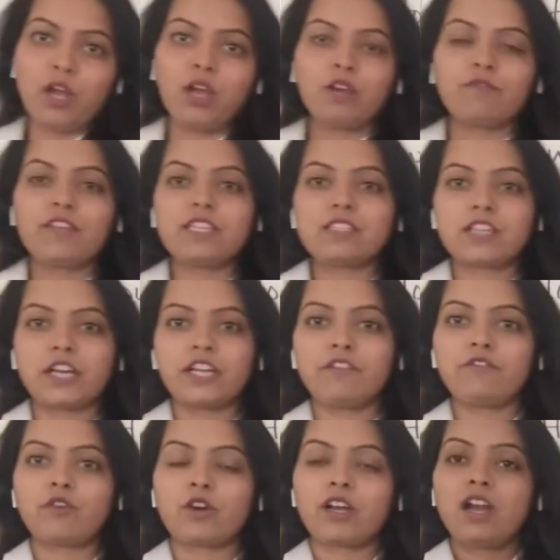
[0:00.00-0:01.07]
We study
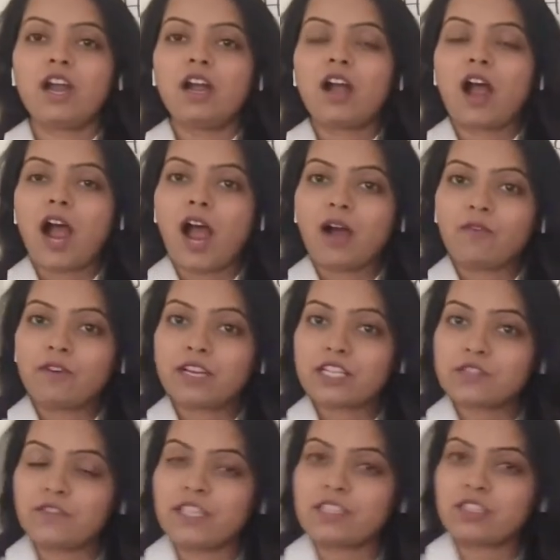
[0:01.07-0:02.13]
for hours,
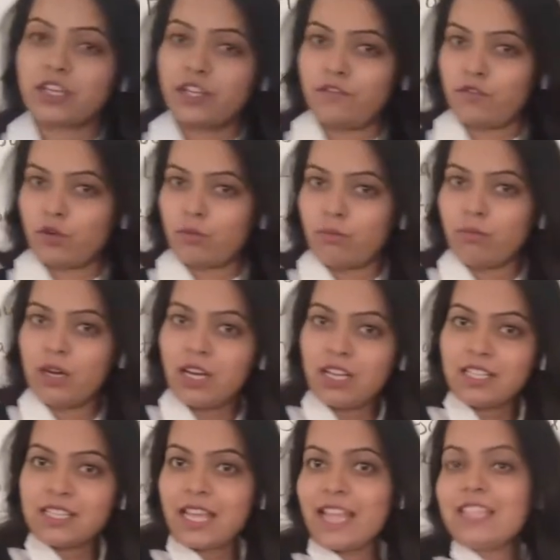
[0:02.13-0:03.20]
we study for
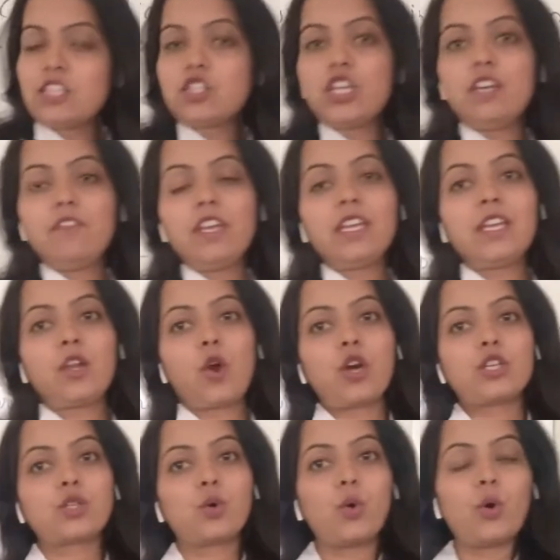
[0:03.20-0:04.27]
months, and still we cannot
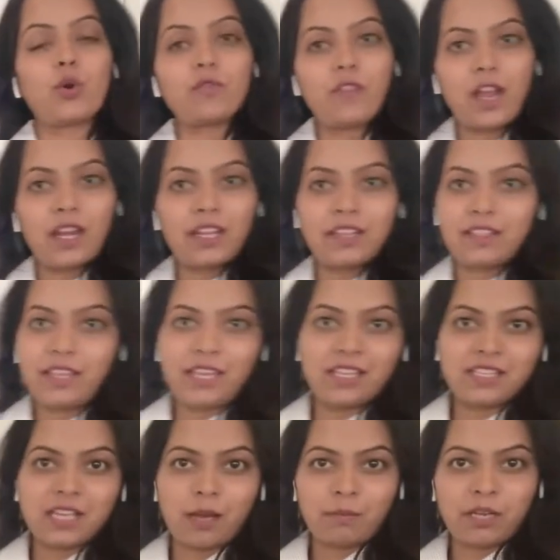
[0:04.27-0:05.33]
score well in the
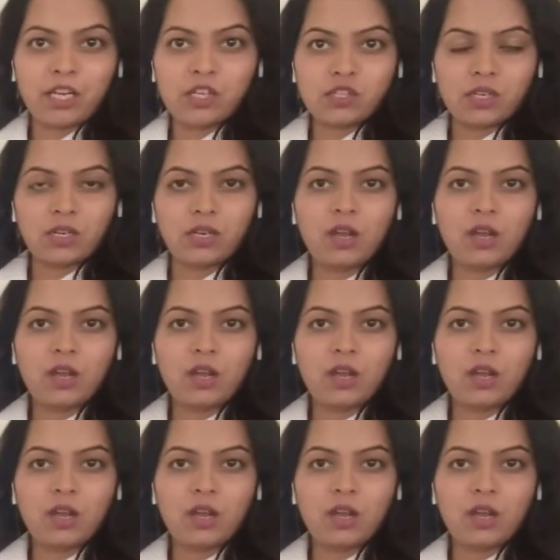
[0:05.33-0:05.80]
examination.